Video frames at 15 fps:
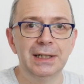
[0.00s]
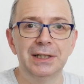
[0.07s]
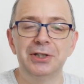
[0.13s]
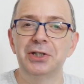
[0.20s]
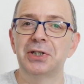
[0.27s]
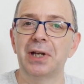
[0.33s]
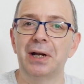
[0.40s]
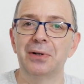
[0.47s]

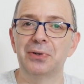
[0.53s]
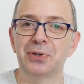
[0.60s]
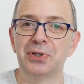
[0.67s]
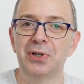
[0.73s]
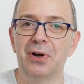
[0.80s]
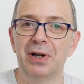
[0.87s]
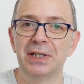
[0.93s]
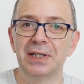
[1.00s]
just so it looks
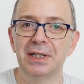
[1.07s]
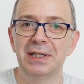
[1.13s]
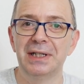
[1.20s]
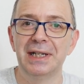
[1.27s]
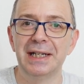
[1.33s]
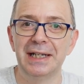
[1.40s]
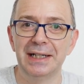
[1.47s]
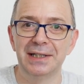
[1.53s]
nice
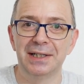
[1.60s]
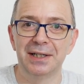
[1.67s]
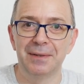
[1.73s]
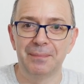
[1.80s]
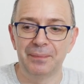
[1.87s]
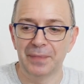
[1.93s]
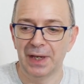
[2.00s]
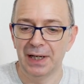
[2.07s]
and neat.
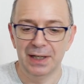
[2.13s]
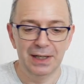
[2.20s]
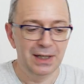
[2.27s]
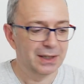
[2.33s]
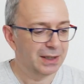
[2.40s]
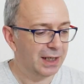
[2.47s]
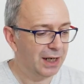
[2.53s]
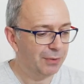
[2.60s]

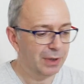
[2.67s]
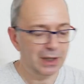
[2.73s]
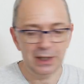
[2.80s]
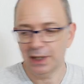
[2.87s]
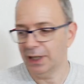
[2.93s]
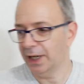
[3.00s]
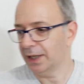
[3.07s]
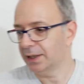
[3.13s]
So now we're going to
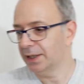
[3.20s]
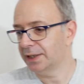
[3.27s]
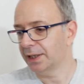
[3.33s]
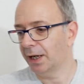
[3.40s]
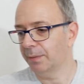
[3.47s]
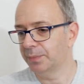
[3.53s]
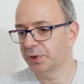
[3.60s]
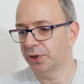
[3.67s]
connect this
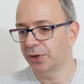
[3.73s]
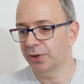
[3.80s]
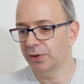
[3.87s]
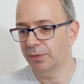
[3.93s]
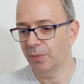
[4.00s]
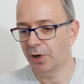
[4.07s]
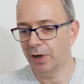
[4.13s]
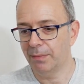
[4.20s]
up
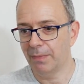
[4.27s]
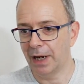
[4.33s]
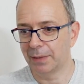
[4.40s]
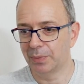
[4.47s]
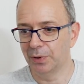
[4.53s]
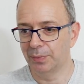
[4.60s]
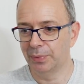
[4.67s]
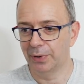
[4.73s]
to my
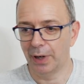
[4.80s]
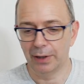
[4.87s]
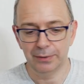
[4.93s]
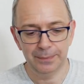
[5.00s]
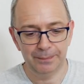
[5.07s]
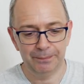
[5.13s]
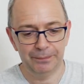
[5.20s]
MacBook Pro.